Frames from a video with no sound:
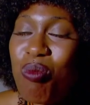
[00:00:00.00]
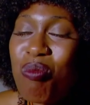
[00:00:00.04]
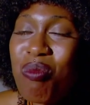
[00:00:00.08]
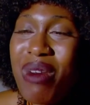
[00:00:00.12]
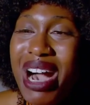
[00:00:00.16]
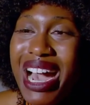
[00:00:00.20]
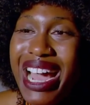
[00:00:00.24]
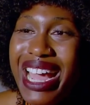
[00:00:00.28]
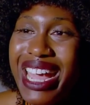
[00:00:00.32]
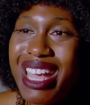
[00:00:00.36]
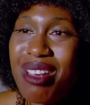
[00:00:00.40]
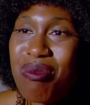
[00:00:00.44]

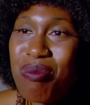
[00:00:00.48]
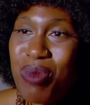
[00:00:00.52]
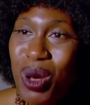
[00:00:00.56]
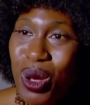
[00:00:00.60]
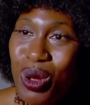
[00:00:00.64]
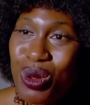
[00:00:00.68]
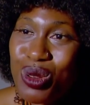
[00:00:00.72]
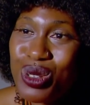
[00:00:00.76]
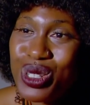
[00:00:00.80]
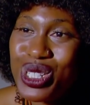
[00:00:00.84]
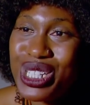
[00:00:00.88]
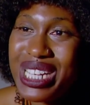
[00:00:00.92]
My
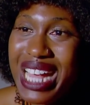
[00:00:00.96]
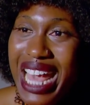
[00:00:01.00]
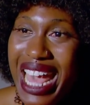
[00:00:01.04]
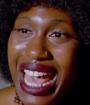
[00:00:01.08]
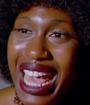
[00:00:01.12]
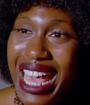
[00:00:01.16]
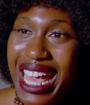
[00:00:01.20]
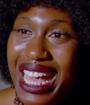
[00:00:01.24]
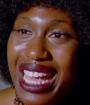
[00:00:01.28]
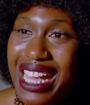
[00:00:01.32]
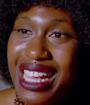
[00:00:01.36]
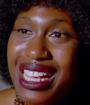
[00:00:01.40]
poached
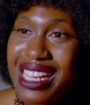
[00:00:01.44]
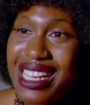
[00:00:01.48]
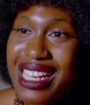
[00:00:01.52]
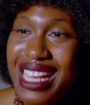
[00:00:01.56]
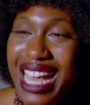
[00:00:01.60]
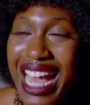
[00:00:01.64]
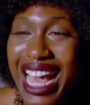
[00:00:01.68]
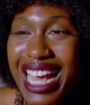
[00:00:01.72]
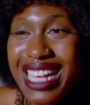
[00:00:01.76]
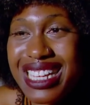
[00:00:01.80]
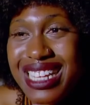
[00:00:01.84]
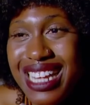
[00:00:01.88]
egg
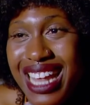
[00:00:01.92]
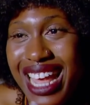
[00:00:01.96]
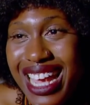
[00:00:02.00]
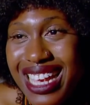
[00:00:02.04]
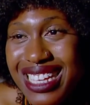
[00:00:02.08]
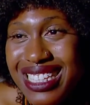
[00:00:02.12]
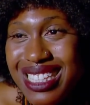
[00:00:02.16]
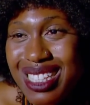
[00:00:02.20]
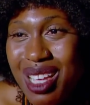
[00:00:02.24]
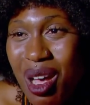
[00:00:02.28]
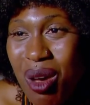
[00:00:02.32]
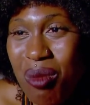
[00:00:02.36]
had
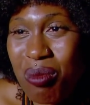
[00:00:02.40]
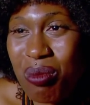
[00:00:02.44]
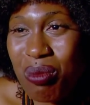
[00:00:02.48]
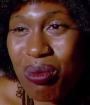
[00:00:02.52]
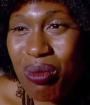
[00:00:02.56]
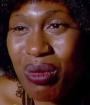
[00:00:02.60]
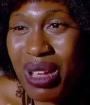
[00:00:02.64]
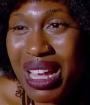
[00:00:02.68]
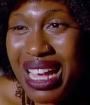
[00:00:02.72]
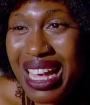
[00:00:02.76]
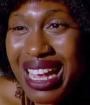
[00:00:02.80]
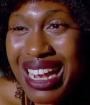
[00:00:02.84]
like
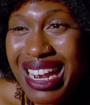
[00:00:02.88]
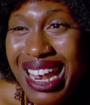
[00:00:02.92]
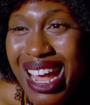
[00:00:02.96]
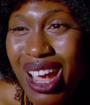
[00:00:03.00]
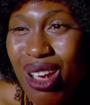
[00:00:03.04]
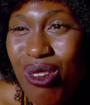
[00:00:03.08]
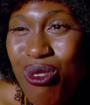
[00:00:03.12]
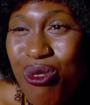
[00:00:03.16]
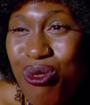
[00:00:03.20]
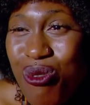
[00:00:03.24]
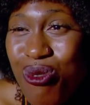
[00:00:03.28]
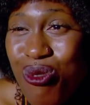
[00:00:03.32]
some
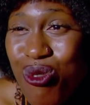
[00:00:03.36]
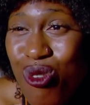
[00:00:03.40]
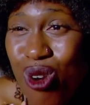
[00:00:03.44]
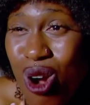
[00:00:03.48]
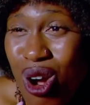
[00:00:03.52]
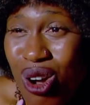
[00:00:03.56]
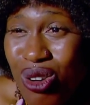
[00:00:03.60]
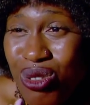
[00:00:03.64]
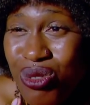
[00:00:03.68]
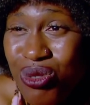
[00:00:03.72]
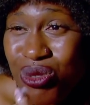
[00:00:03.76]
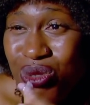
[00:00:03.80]
like
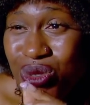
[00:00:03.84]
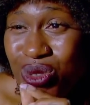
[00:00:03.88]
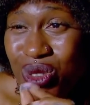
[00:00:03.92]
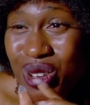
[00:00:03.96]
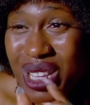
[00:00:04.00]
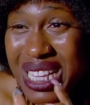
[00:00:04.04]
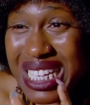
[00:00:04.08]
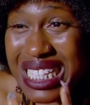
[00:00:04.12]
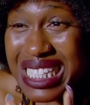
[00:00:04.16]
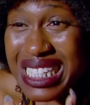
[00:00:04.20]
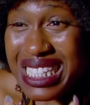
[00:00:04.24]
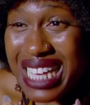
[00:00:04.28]
froth
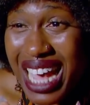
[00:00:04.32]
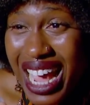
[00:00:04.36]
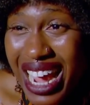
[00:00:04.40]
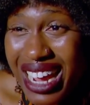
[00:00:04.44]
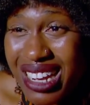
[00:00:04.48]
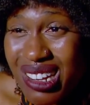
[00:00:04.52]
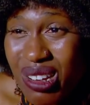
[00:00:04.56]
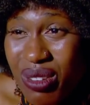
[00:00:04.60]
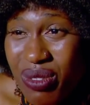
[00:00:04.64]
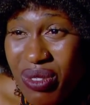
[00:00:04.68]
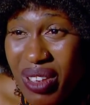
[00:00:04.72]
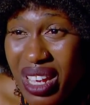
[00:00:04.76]
on the
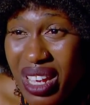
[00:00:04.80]
side of